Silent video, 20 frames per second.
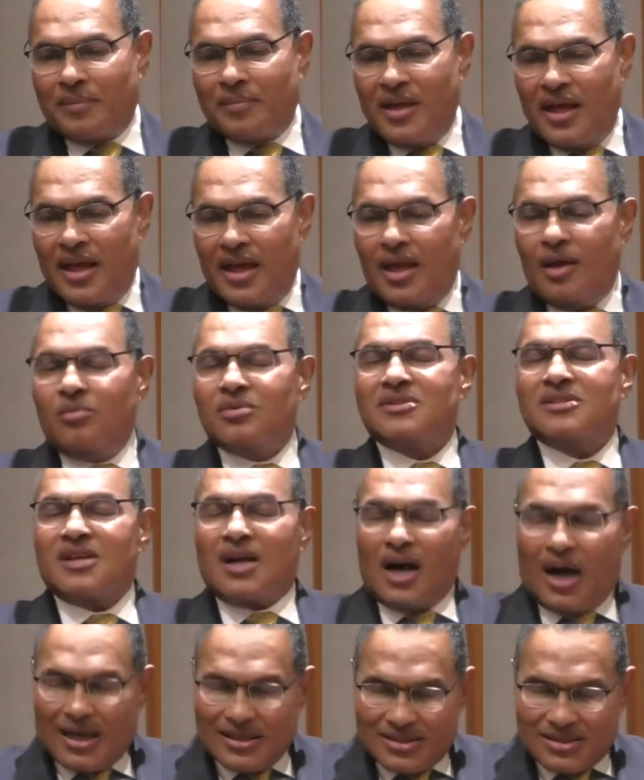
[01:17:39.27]
He was
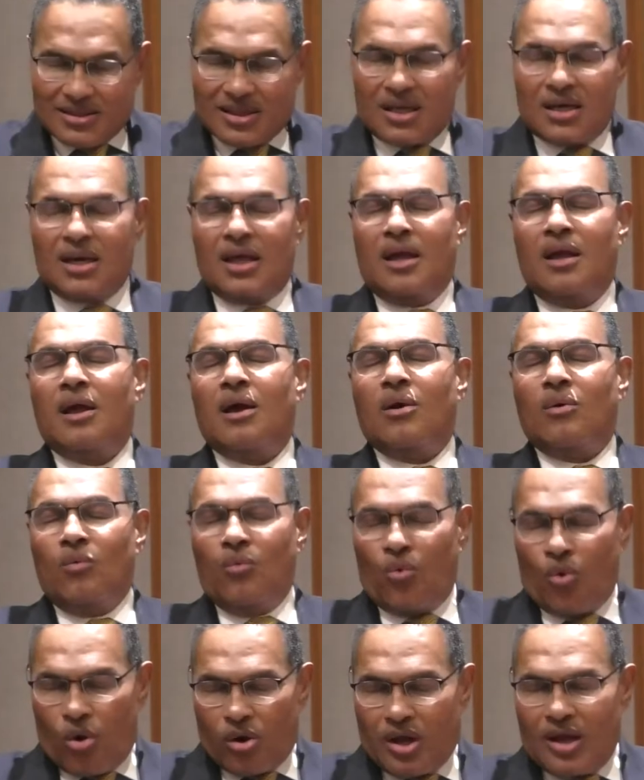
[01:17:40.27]
constantly
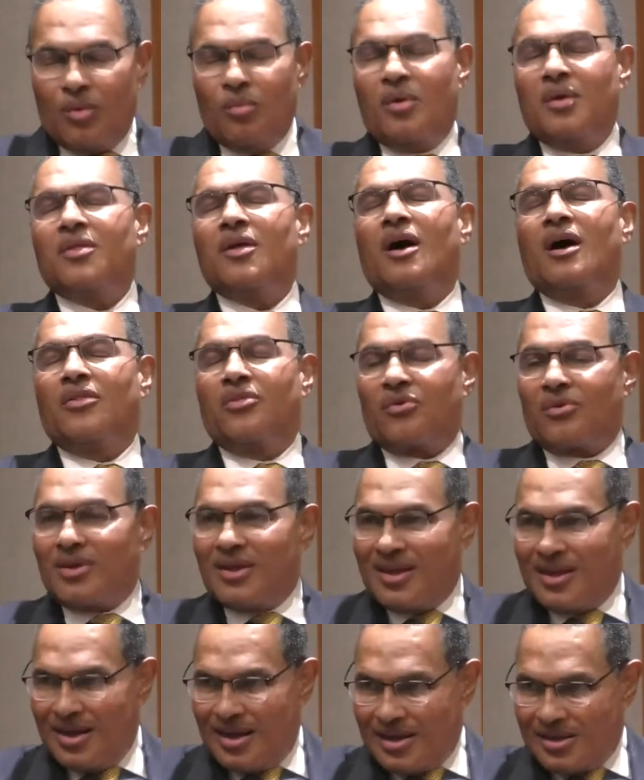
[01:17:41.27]
working with other
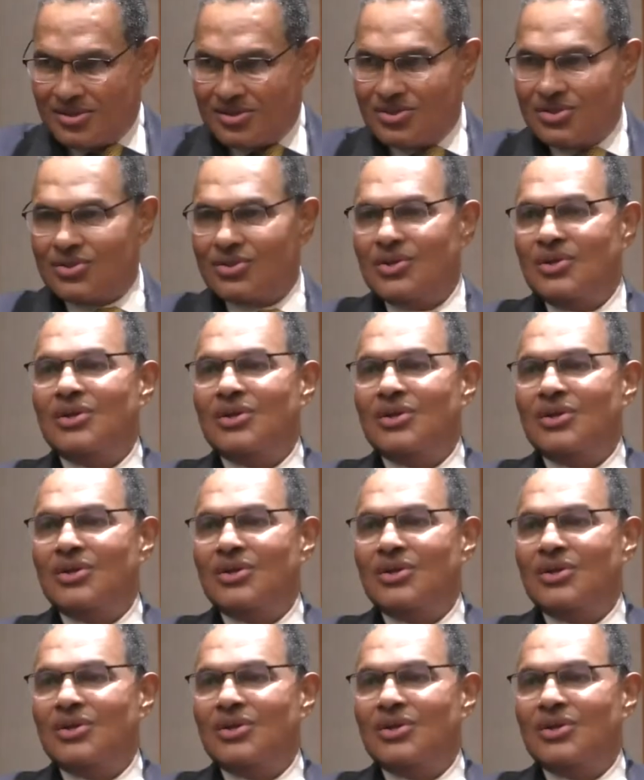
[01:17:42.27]
kids